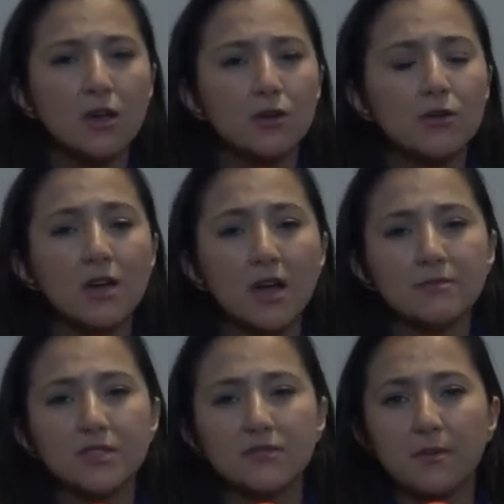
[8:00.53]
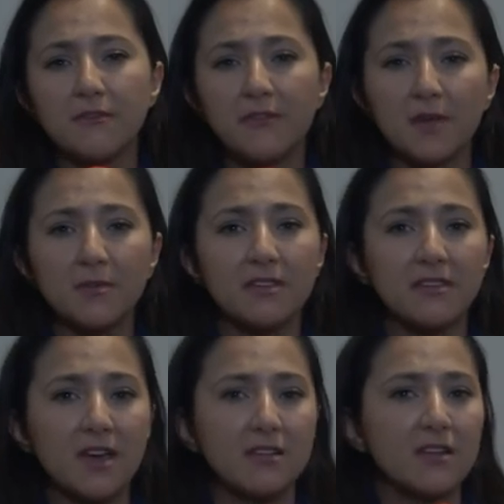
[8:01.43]
who comes a family
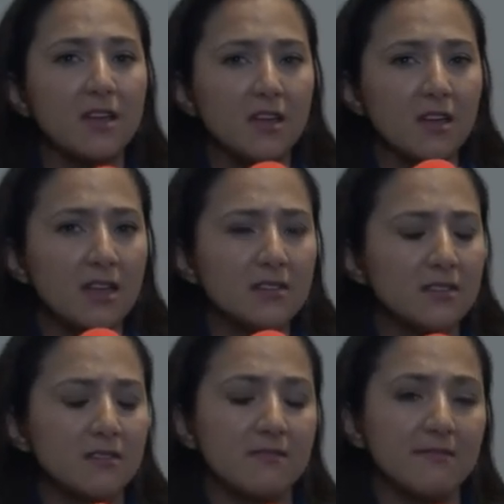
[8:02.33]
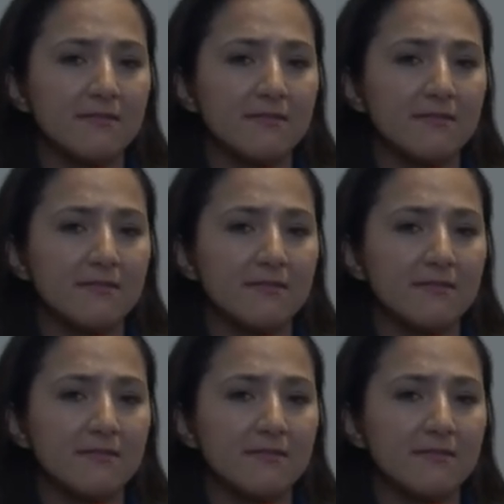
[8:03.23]
that isn't